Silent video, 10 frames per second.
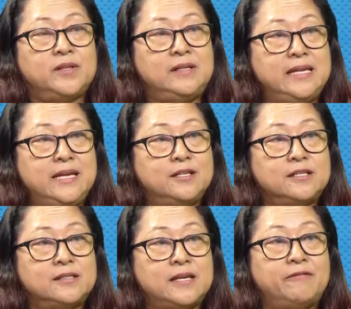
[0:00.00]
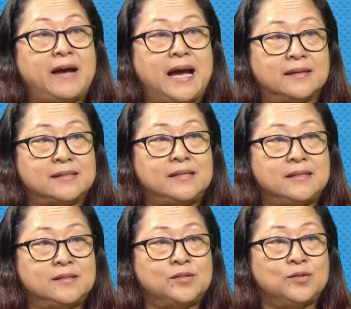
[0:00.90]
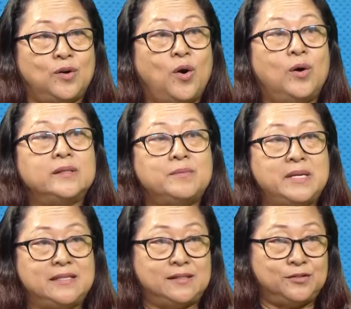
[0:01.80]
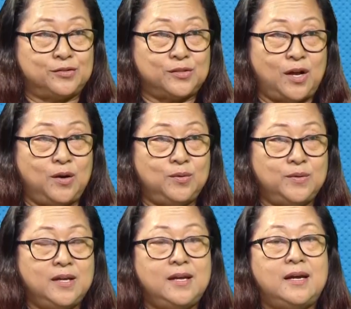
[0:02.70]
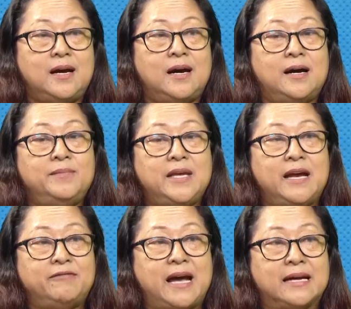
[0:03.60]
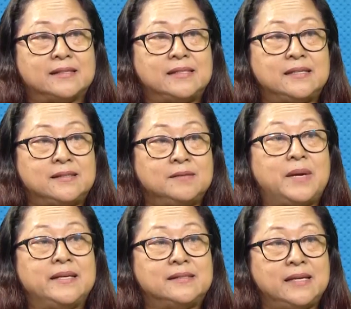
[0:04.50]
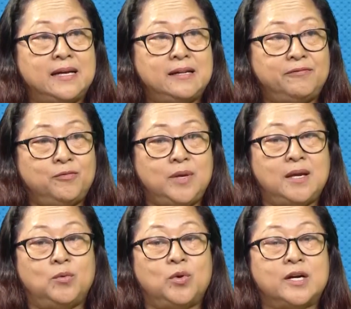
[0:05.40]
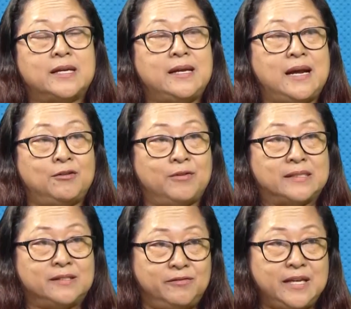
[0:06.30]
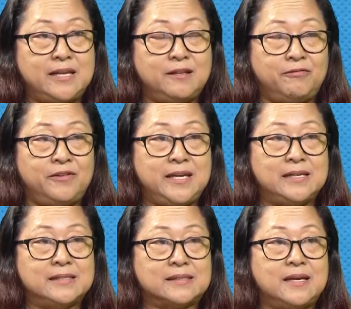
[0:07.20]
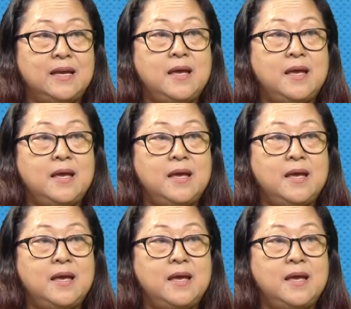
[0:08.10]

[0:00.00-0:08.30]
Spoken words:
leaders have access to all the ministers now. They have access to myself. We are working aggressively in the fields,